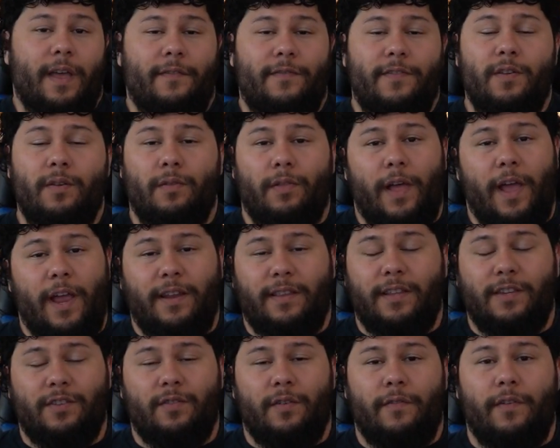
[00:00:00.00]
If you like
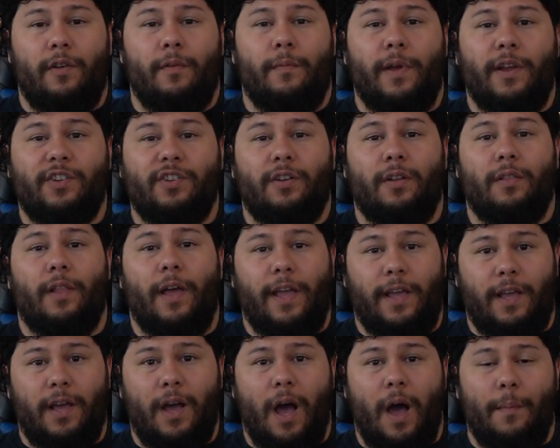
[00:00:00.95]
this review, make sure to
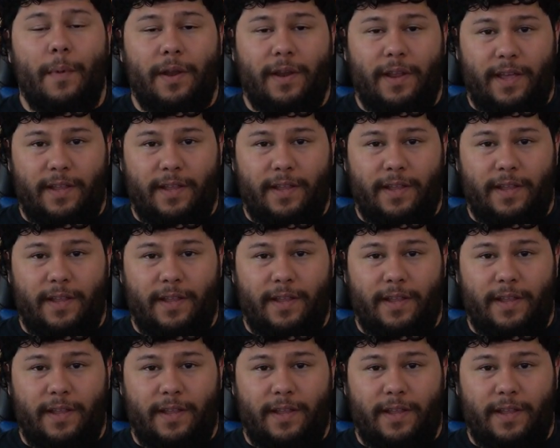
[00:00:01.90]
like, comment,